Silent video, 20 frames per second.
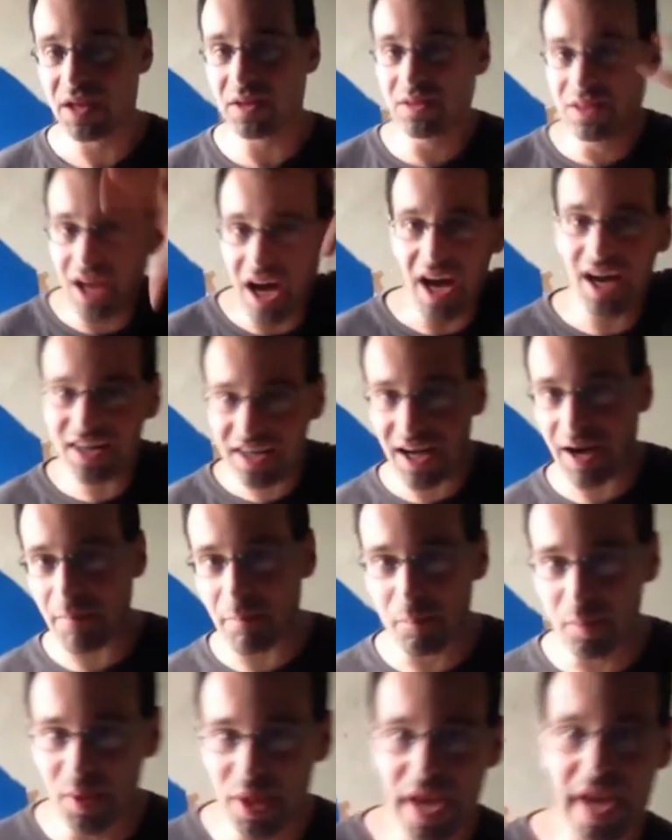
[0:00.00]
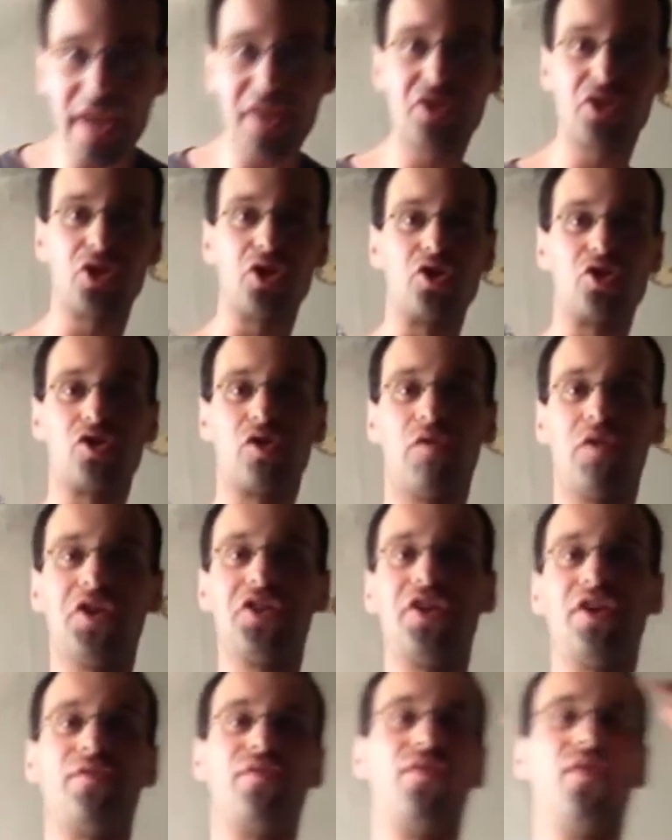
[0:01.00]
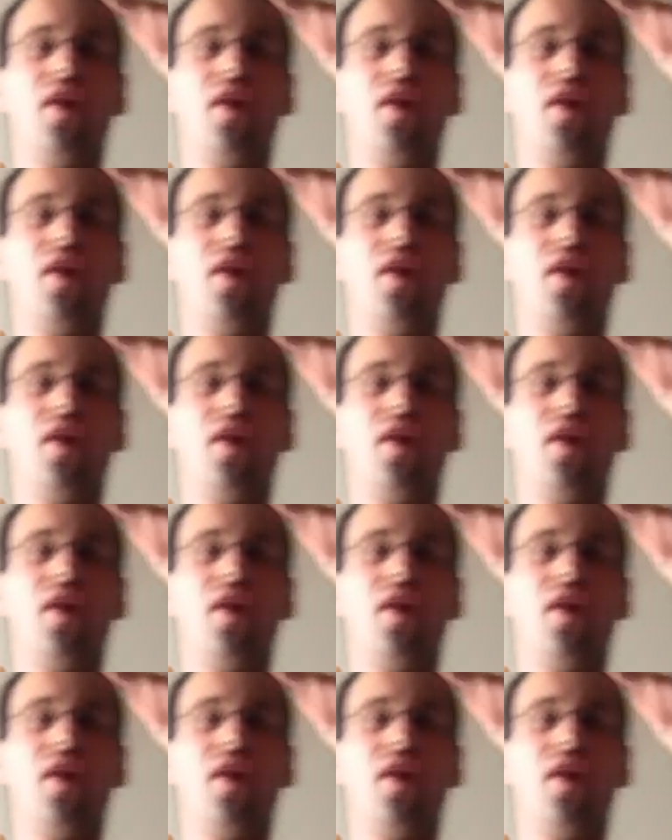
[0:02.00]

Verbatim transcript: eyes and dark head, a